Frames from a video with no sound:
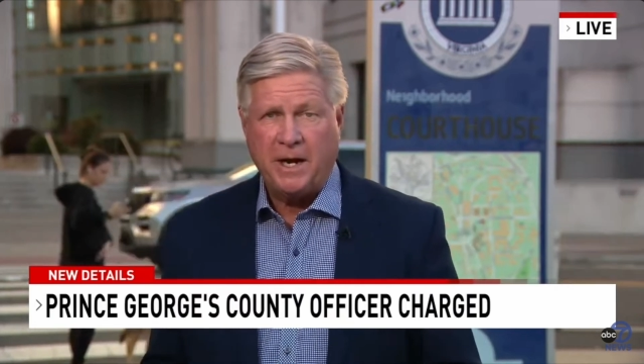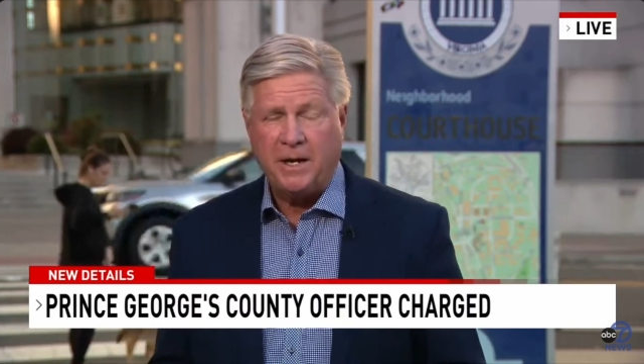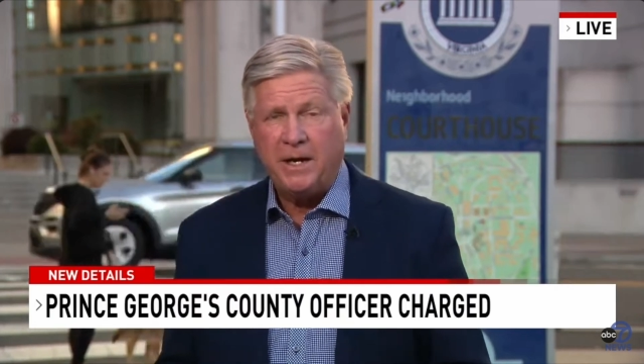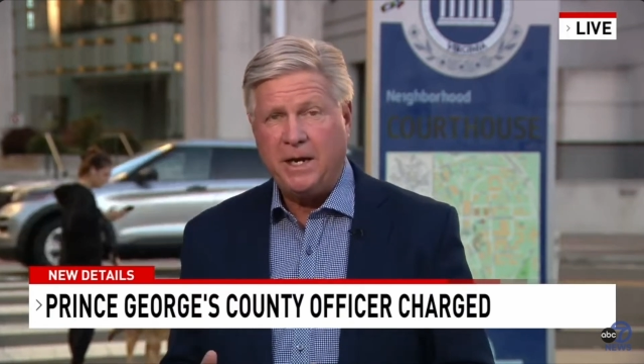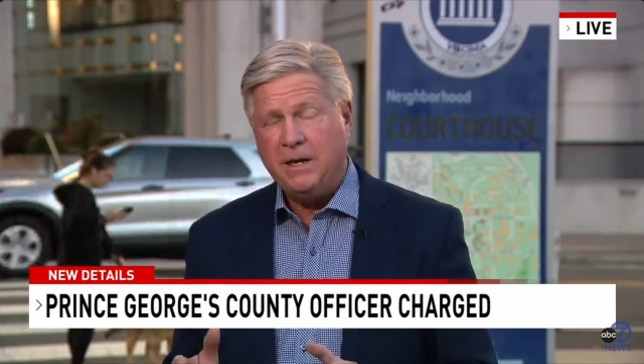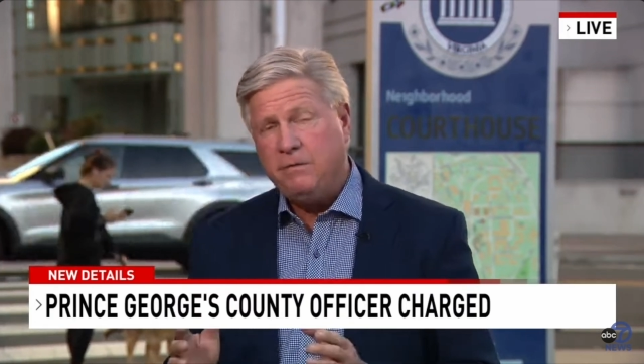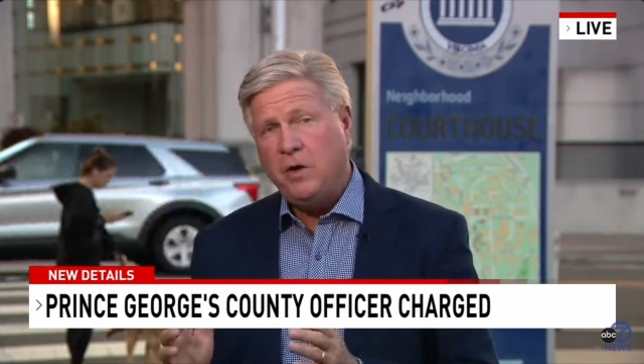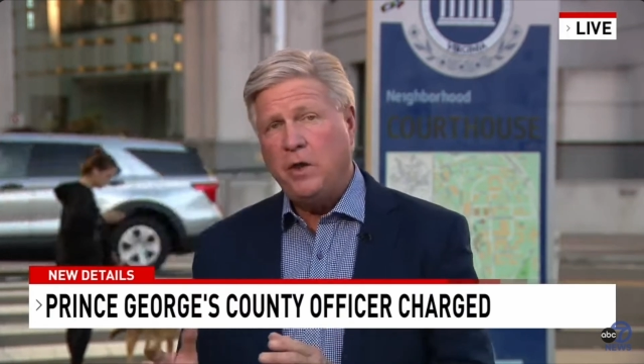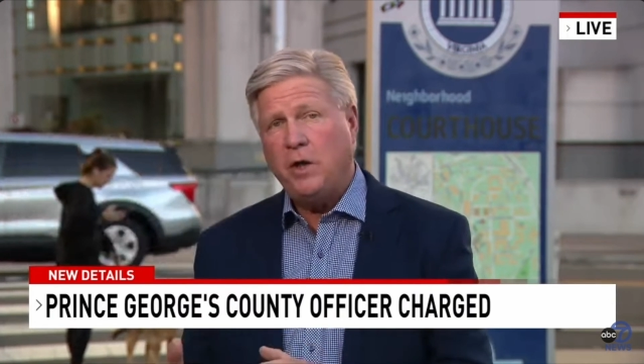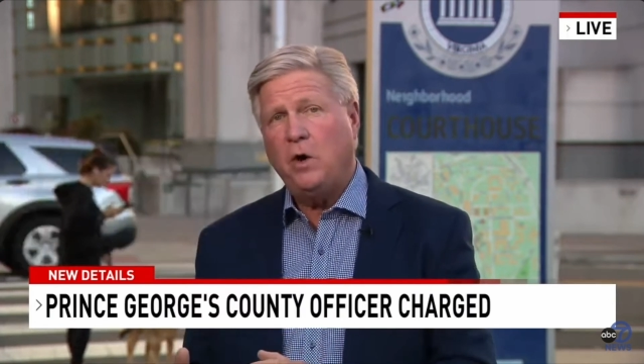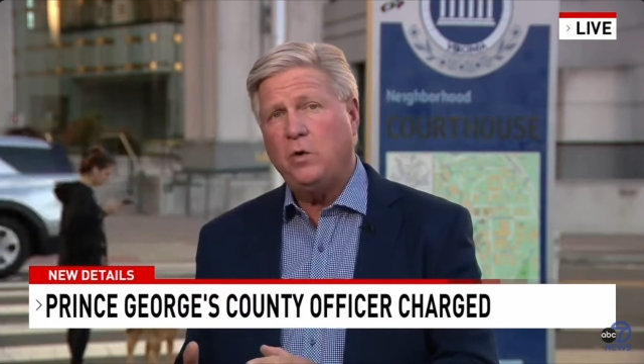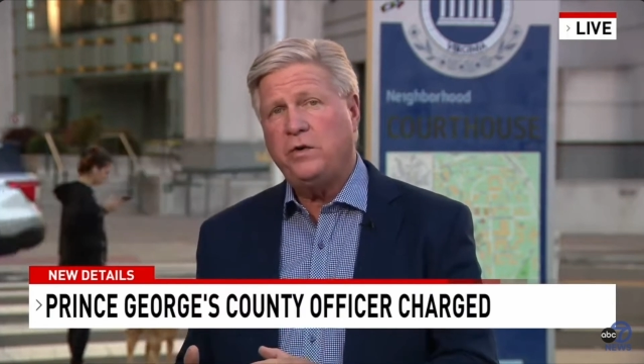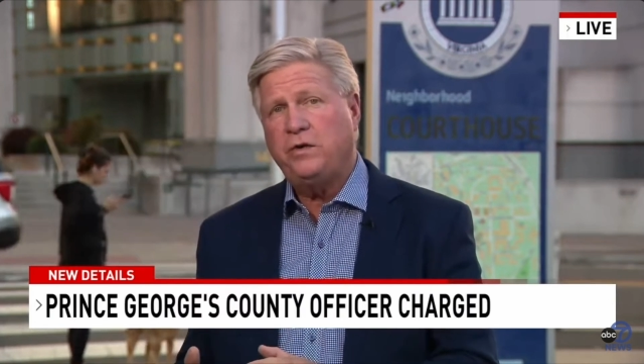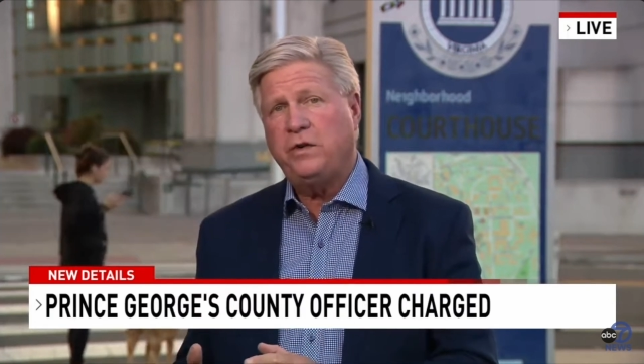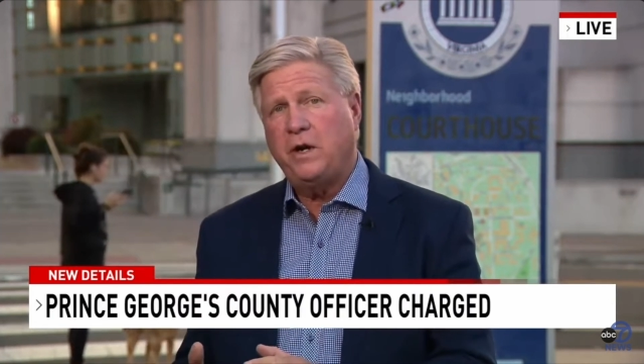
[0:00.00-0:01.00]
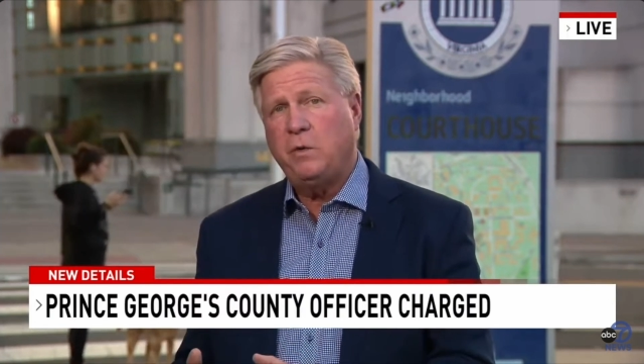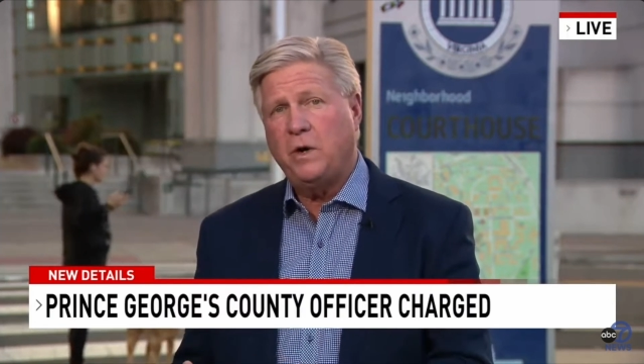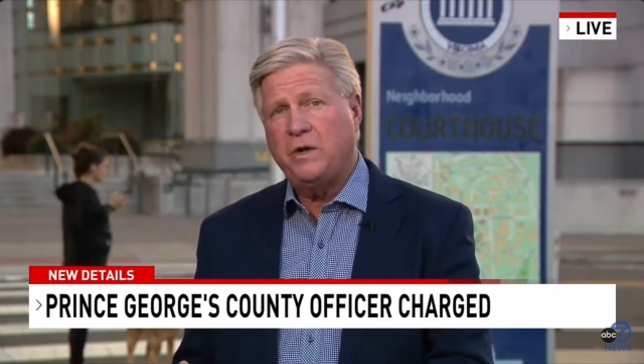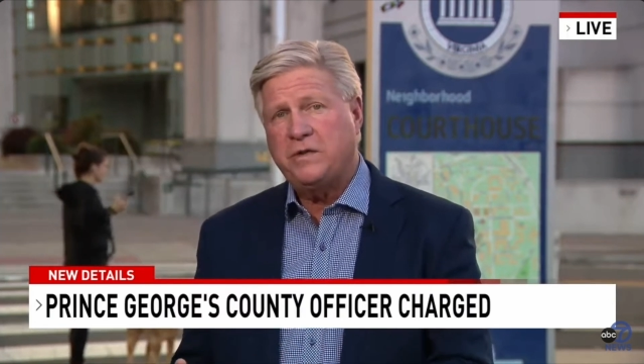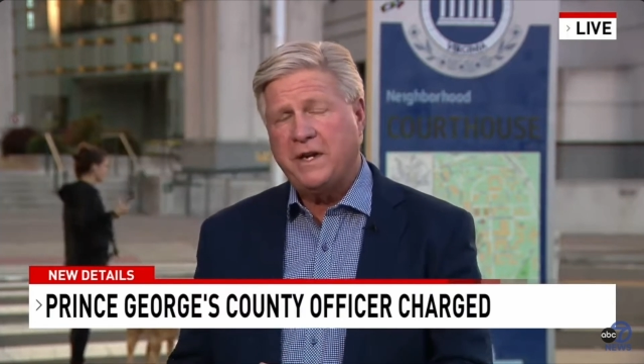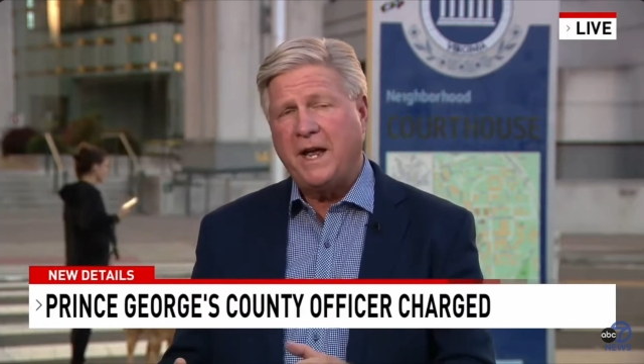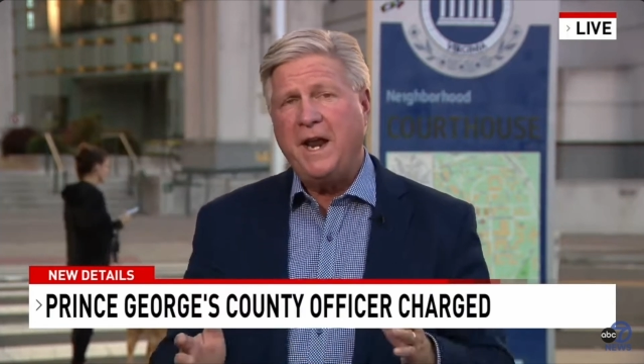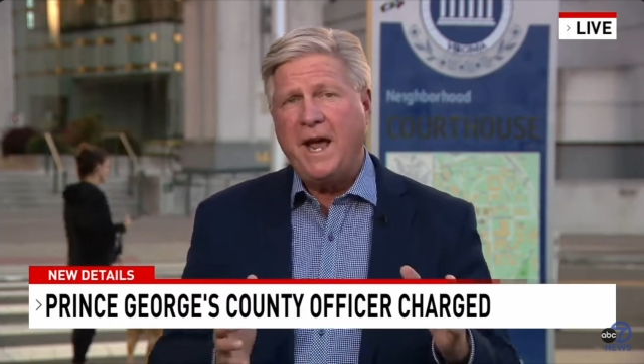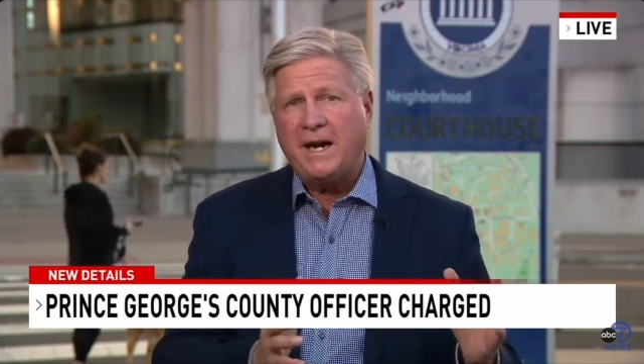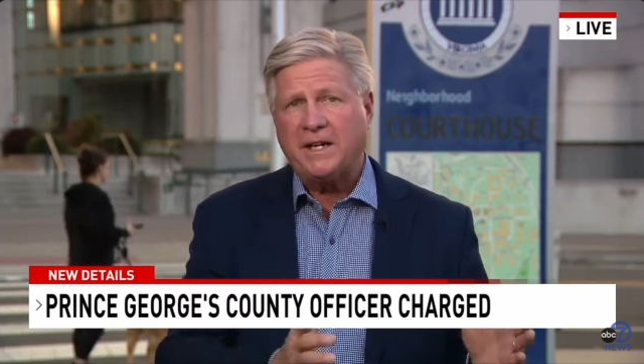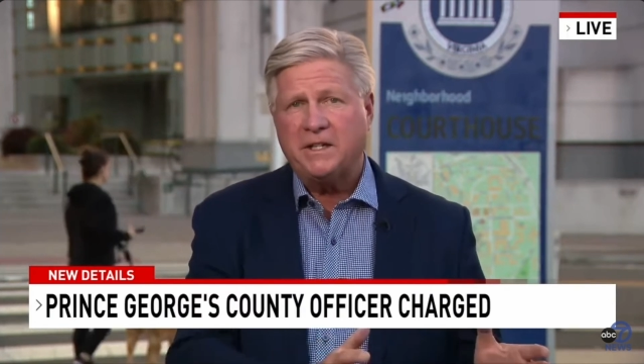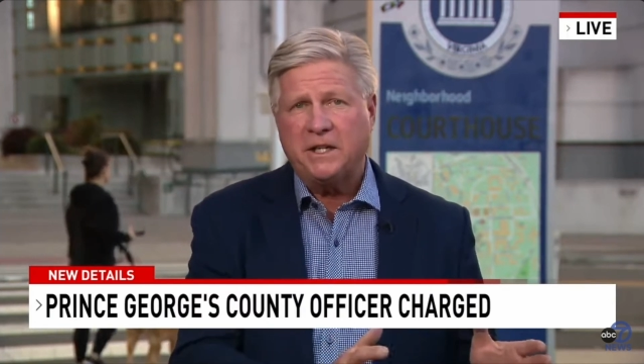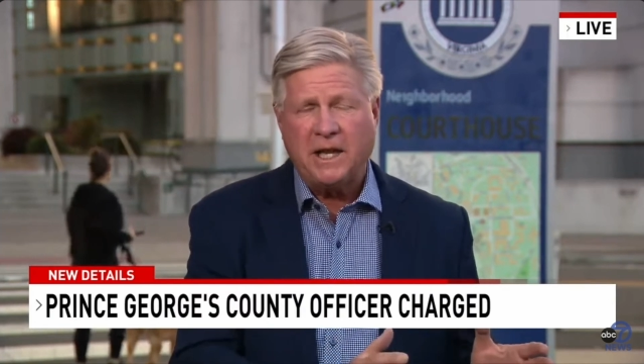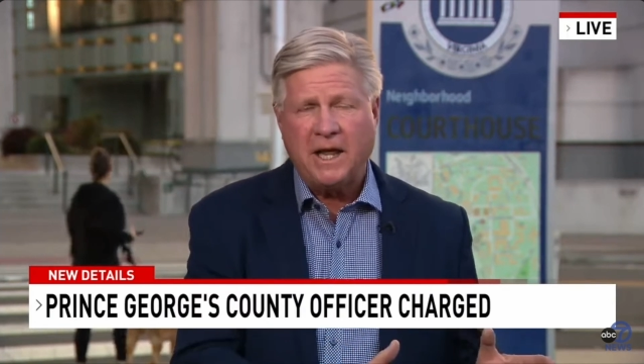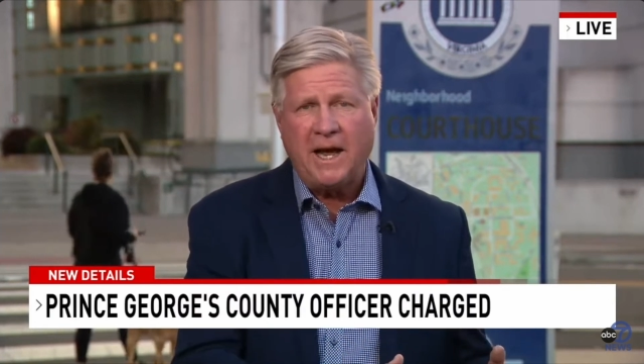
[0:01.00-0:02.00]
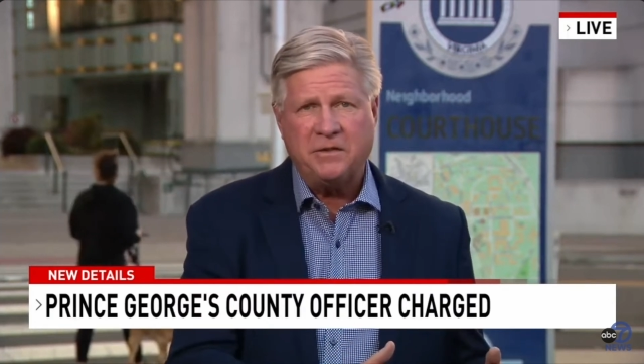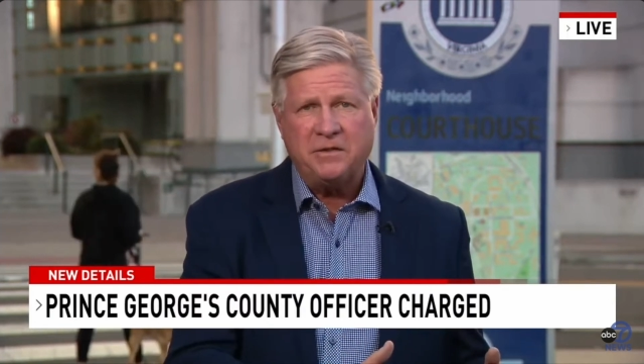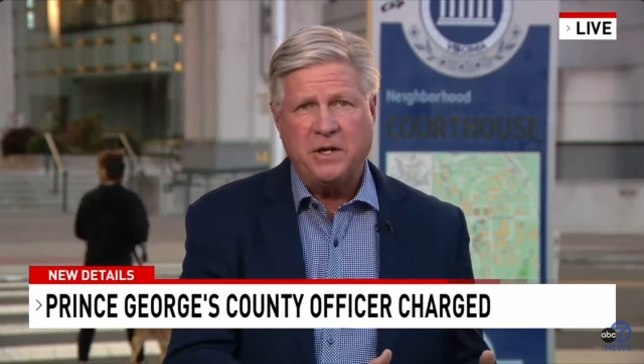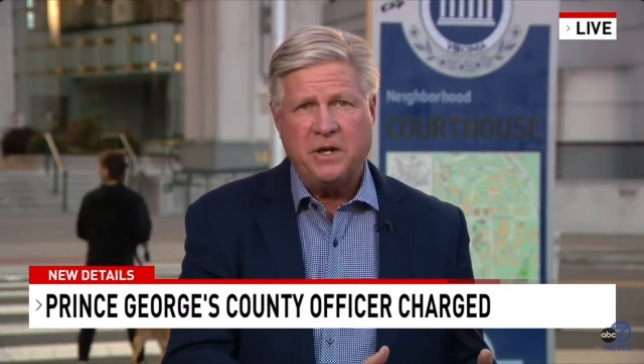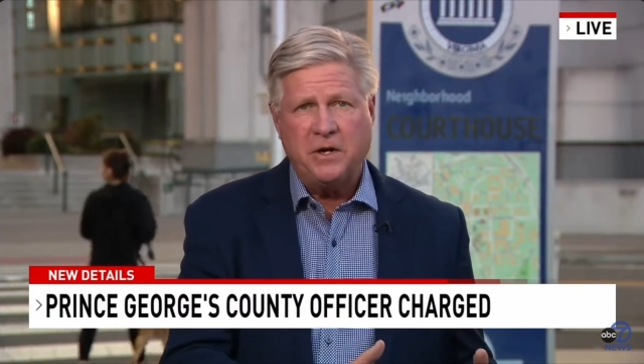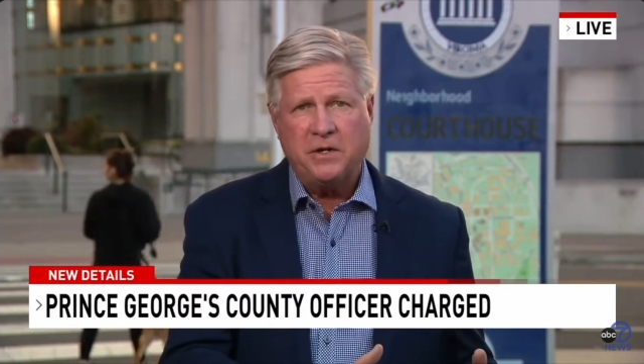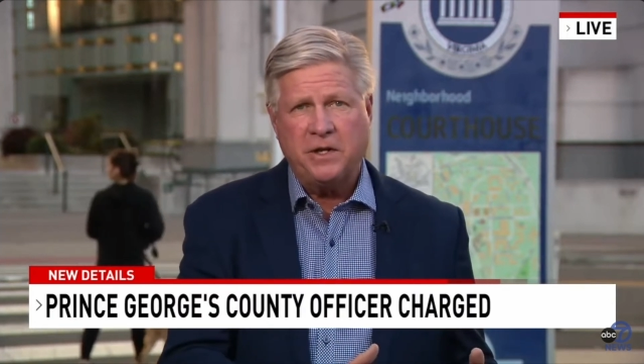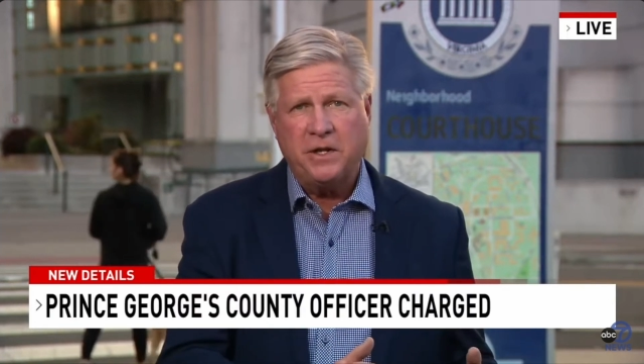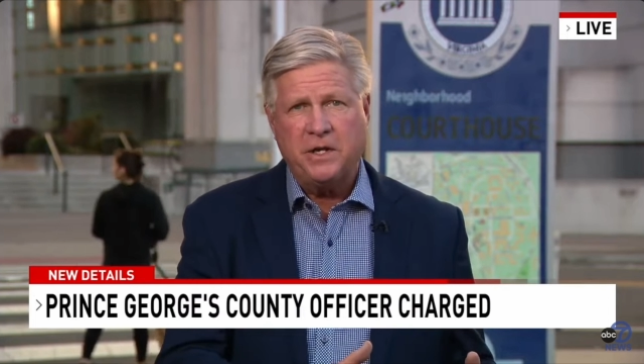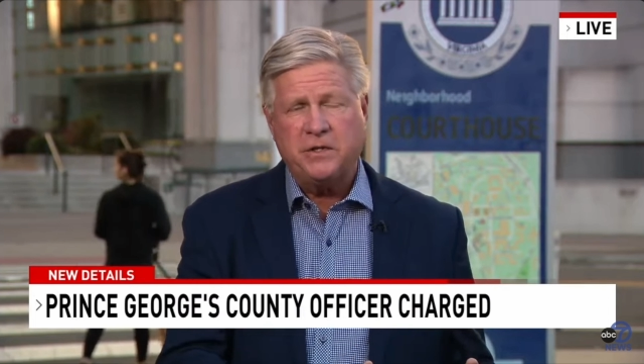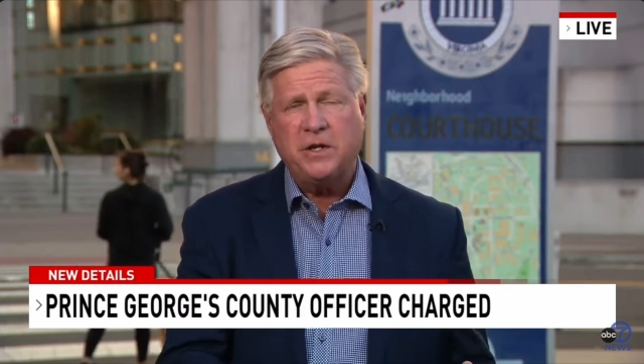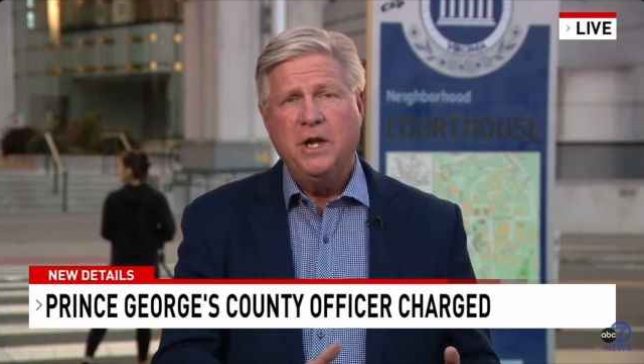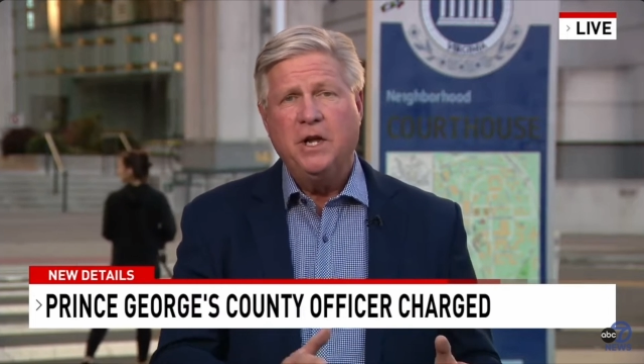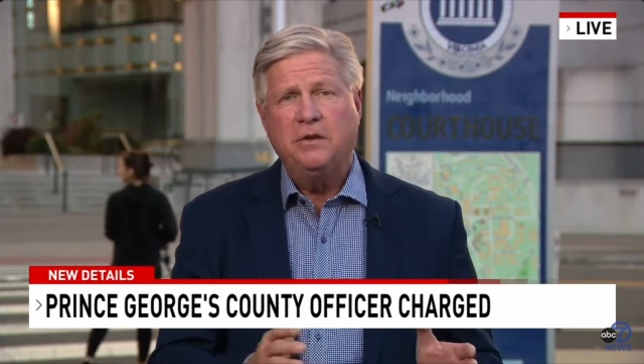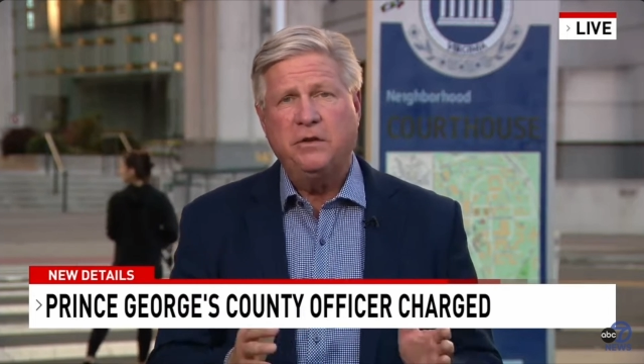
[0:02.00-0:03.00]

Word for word: And even though she was connected last year to this,